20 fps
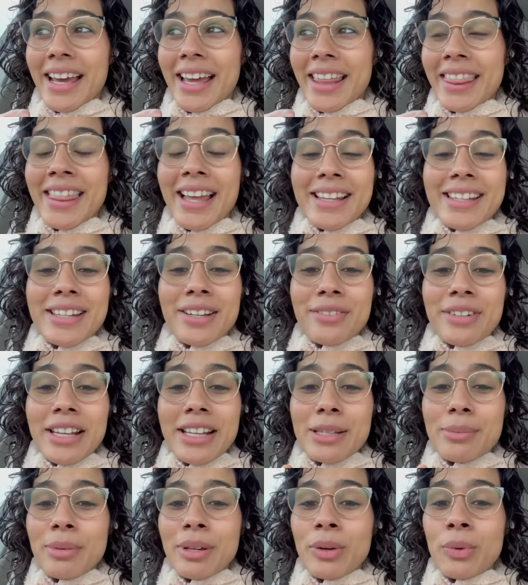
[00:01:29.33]
that stuff
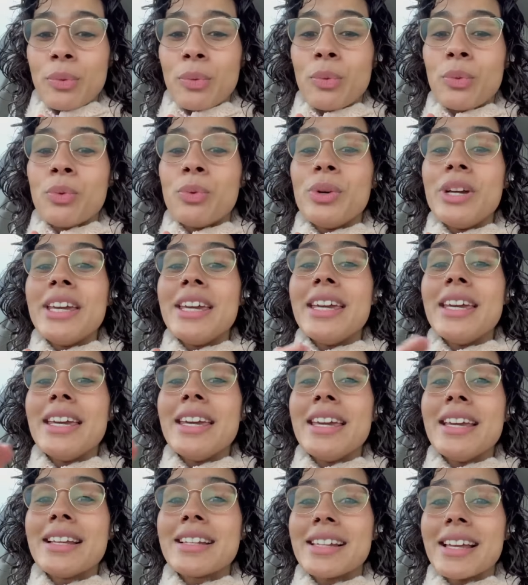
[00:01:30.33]
takes me
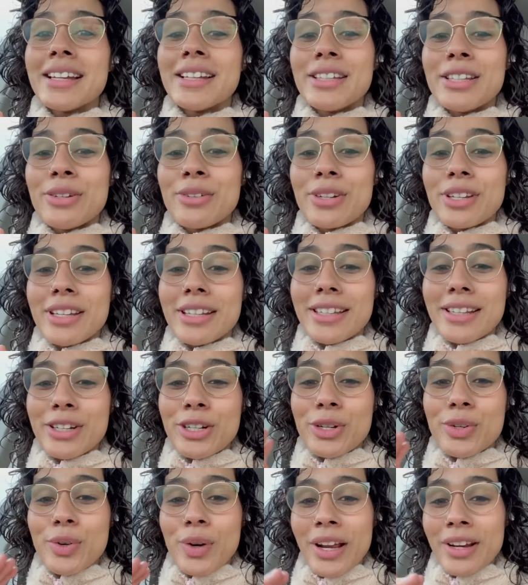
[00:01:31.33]
weeks and it's usually
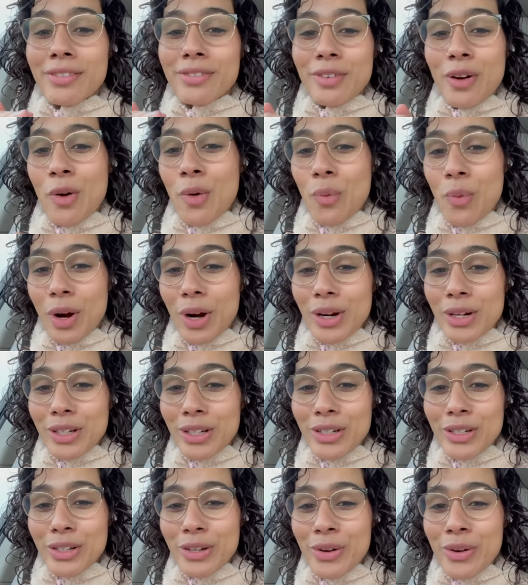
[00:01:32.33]
such dreadful work to
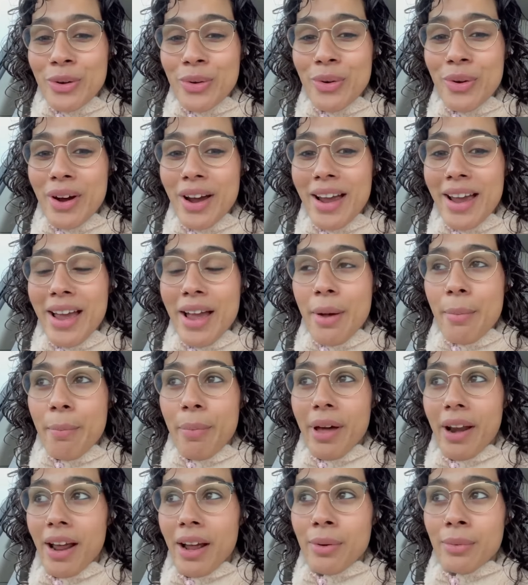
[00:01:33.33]
do,
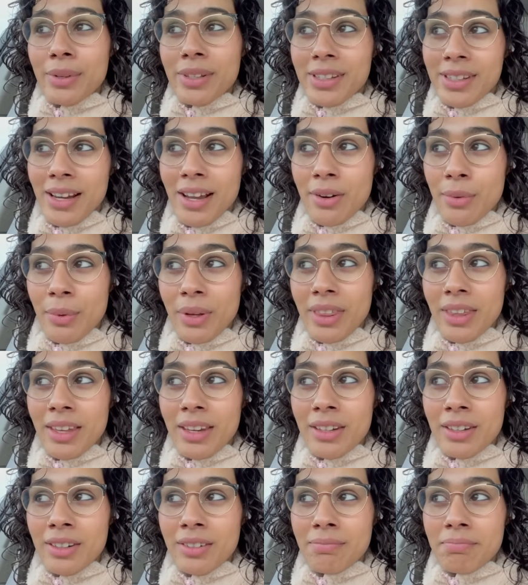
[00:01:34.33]
but I was done
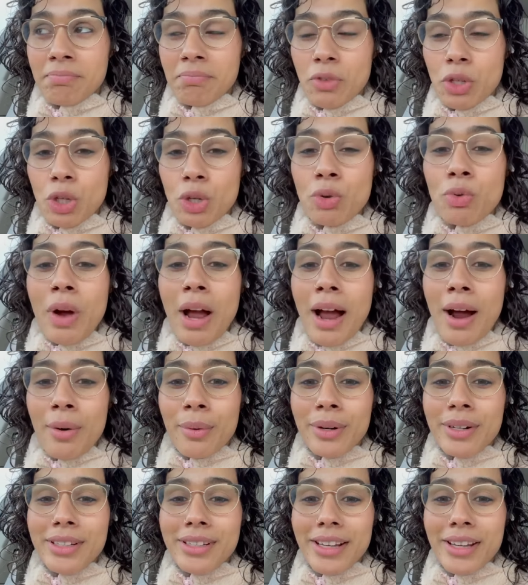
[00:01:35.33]
within 2
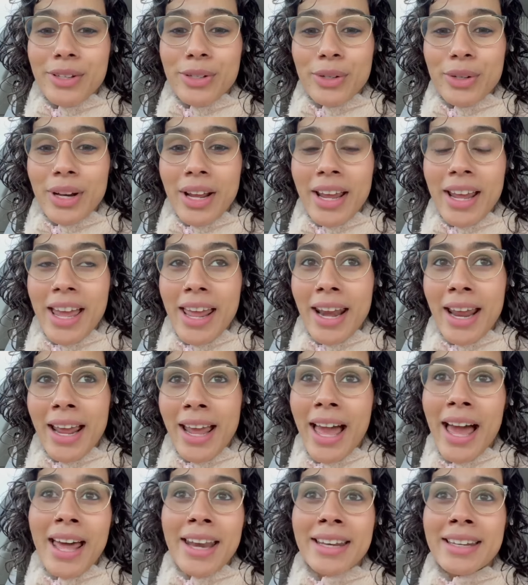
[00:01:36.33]
hours yesterday and I
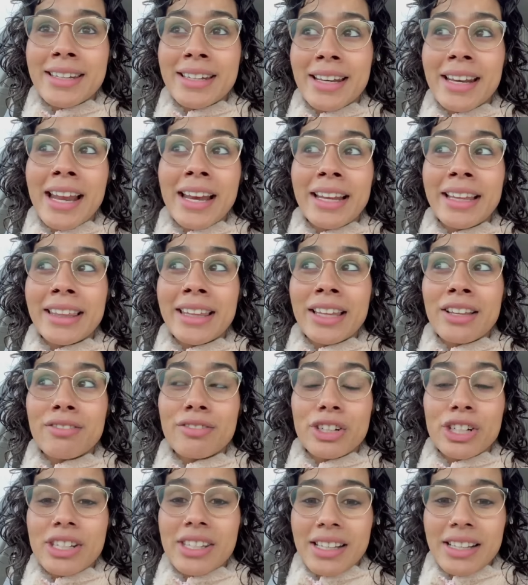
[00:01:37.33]
hadn't done anything
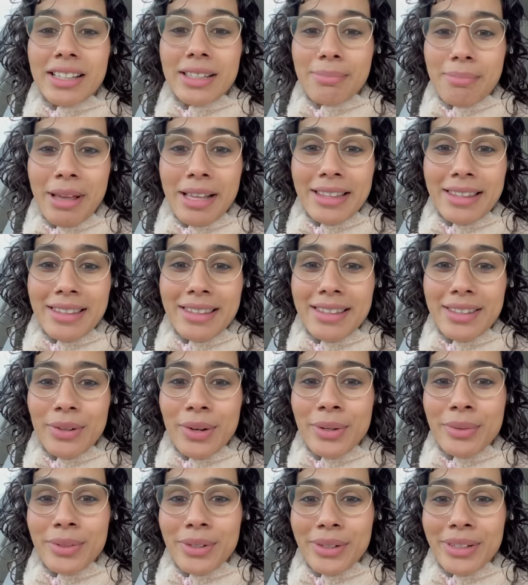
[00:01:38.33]
for 6 months. So
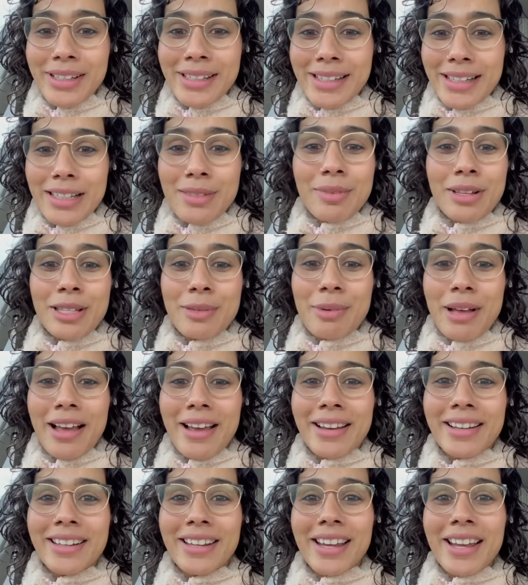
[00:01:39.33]
I was already 6 months
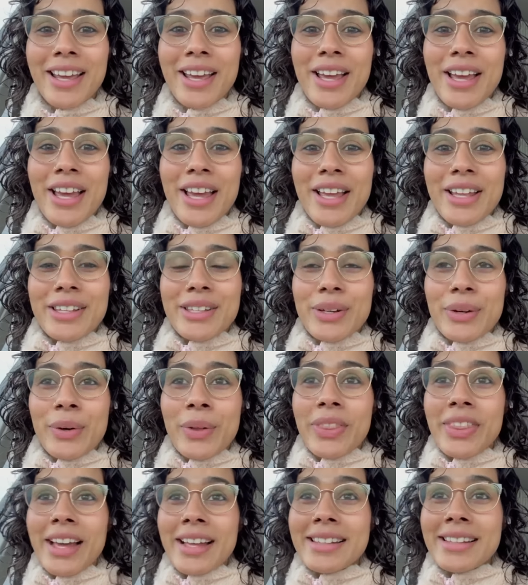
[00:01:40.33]
behind. So
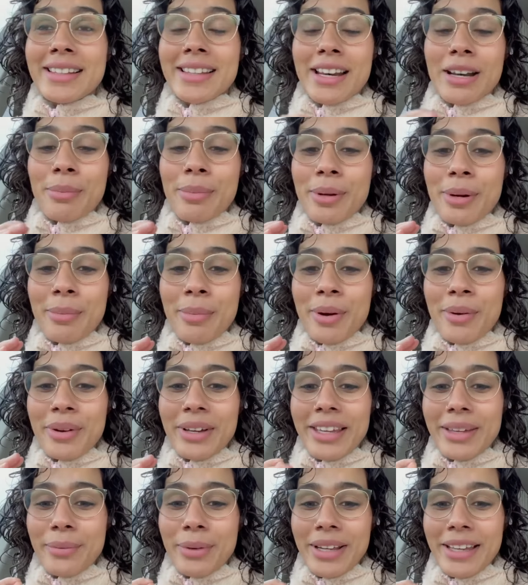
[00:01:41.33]
that's a little bit about
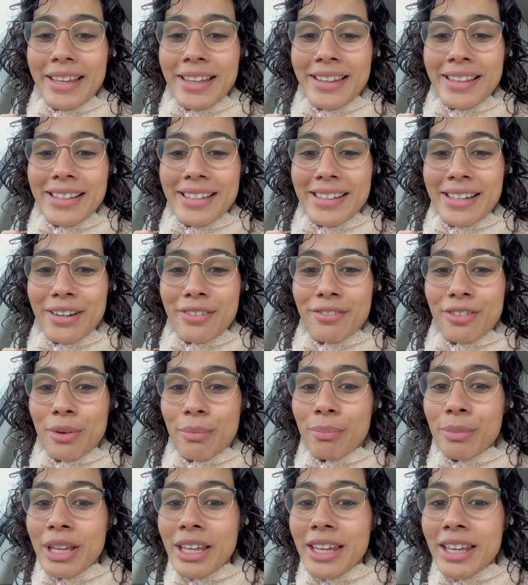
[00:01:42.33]
what Healy's done for
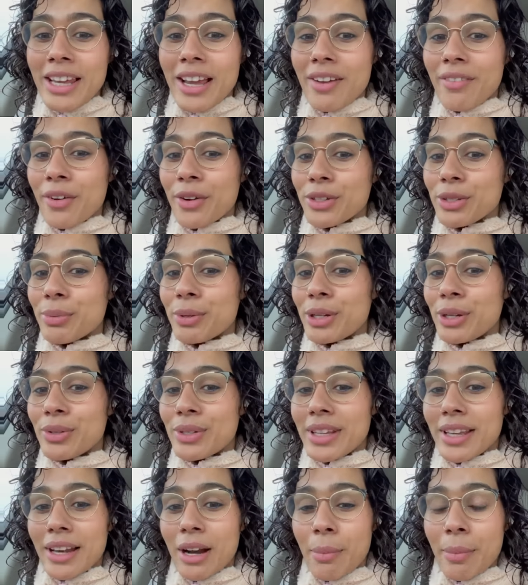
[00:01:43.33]
me. I've also been
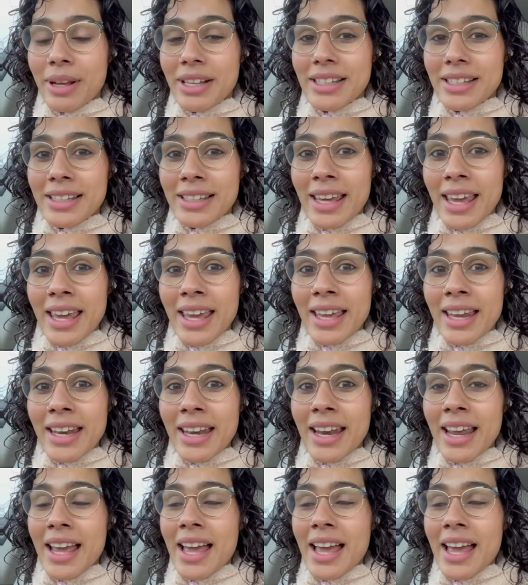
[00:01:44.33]
using it on my skin.